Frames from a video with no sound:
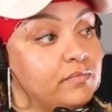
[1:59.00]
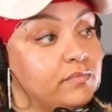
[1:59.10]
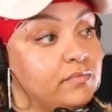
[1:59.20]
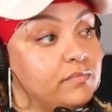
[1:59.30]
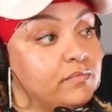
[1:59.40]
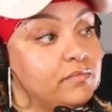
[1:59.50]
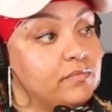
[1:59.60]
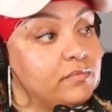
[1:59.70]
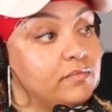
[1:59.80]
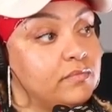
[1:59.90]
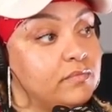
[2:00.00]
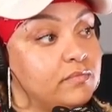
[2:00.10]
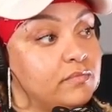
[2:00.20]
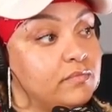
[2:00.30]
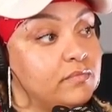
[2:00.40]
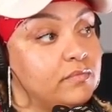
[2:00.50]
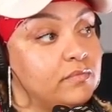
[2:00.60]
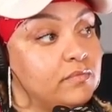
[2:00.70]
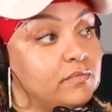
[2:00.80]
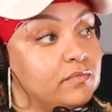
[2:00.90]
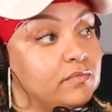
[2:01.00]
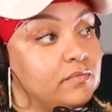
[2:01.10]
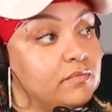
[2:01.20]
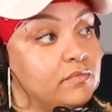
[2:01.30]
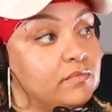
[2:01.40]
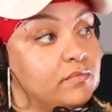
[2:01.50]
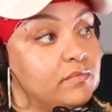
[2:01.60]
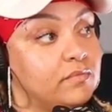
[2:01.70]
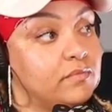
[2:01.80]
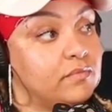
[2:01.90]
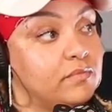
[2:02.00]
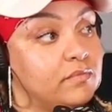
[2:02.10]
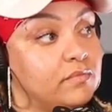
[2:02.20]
The person shown says nothing.